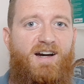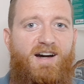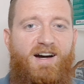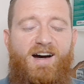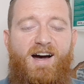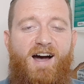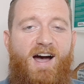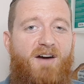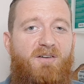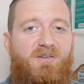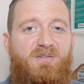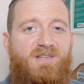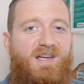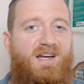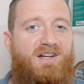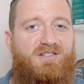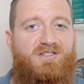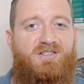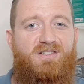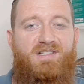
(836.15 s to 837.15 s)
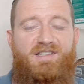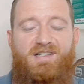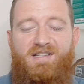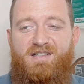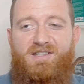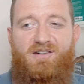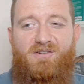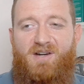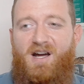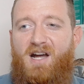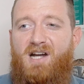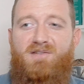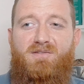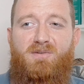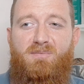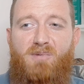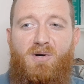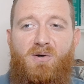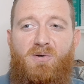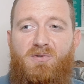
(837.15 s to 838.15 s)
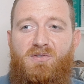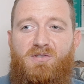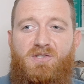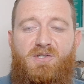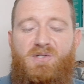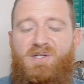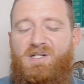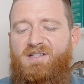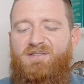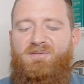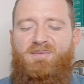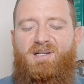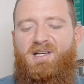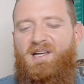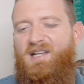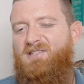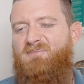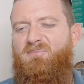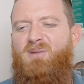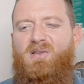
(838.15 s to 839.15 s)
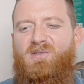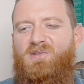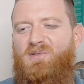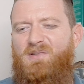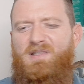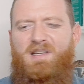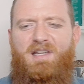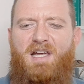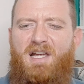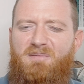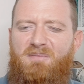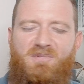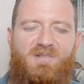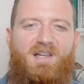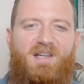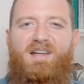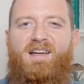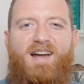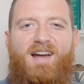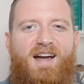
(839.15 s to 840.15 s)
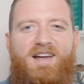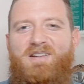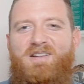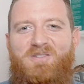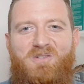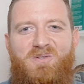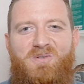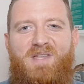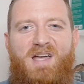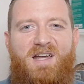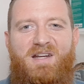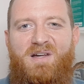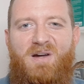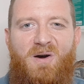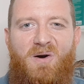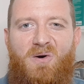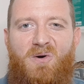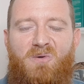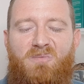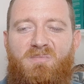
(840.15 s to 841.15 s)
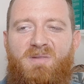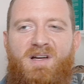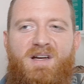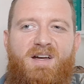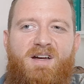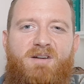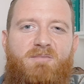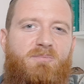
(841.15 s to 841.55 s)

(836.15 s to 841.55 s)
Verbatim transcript: I was actually, kind of opposed to it, because I'm like, yeah, it's puzzles and games. Like, I can do that at home.